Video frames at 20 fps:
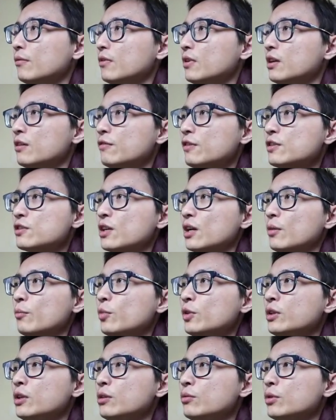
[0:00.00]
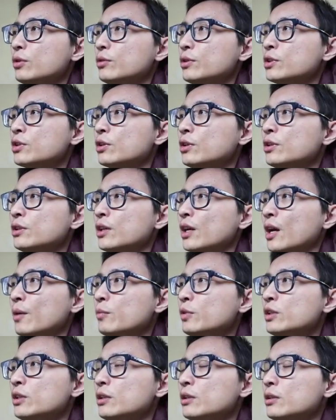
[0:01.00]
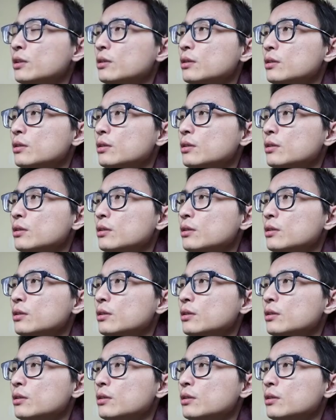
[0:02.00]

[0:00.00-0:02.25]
If it's empty, we return the empty.